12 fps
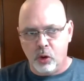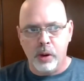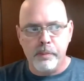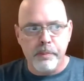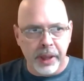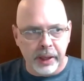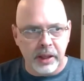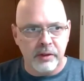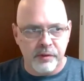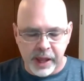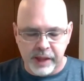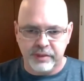or a big
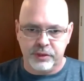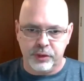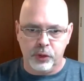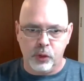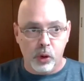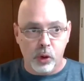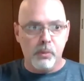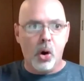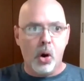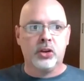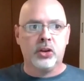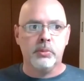investor or
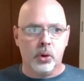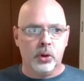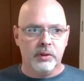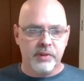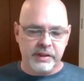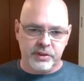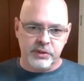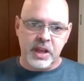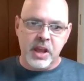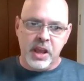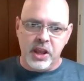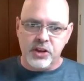multiple investors